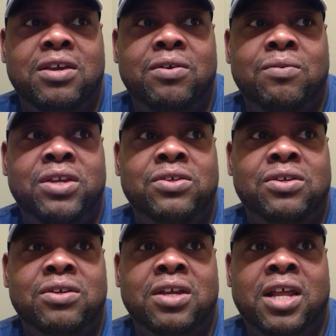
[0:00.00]

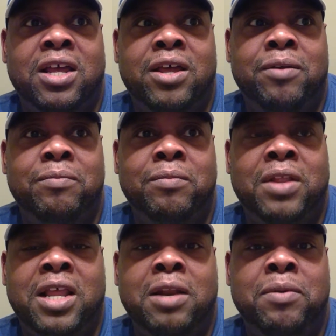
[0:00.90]
which a
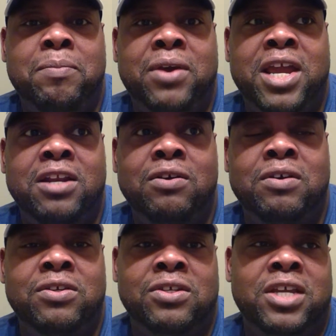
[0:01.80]
lot of people can't do
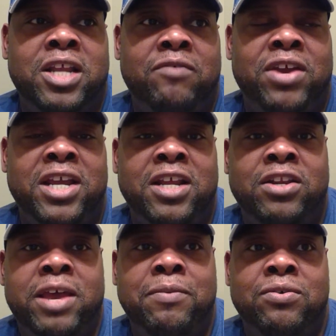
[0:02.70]
since they never had that
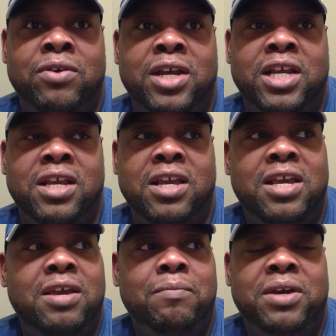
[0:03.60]
type of training,
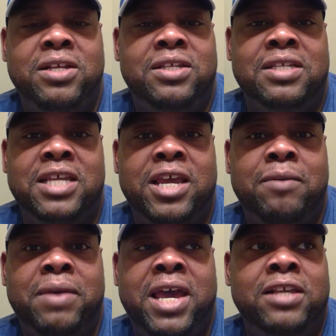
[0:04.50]
but it's the
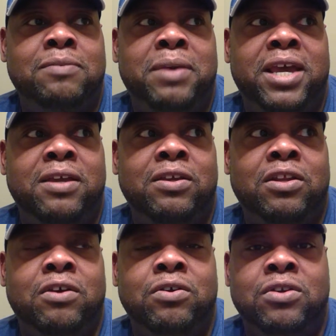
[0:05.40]
same aspect.
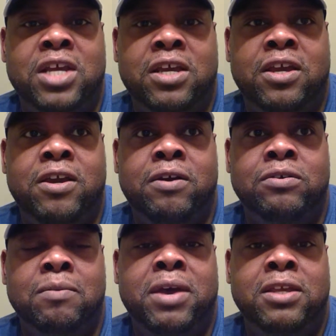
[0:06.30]
You're taking care
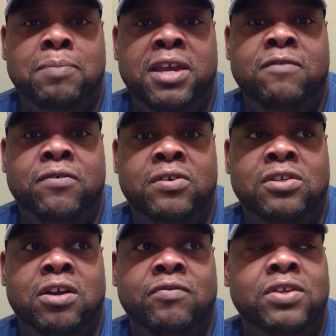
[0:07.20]
of somebody's paying for a
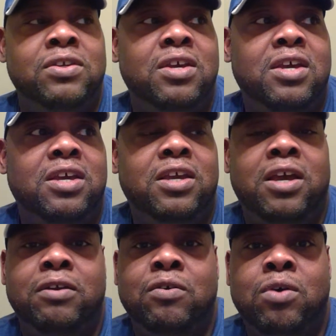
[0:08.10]
service.
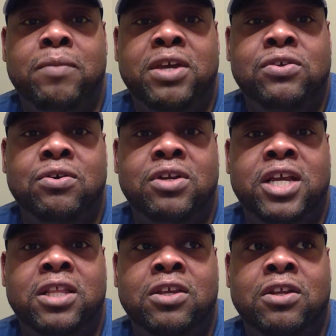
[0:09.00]
You want to make sure
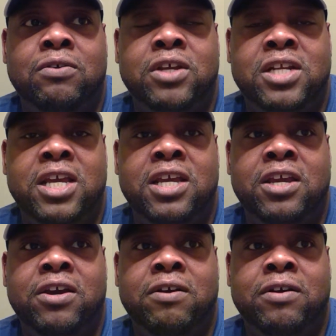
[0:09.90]
that, they're taken
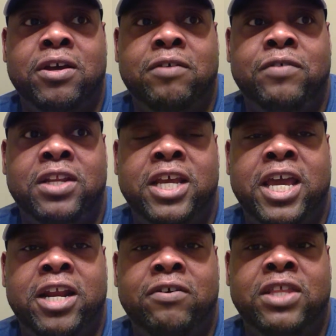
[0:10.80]
care of and they
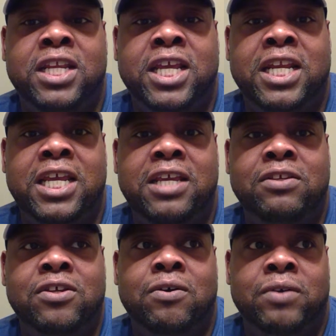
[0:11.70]
got everything they need.
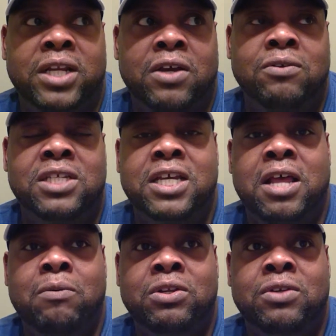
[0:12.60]
So in a hotel,
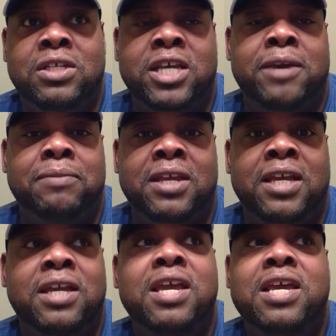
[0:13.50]
I would do the same thing.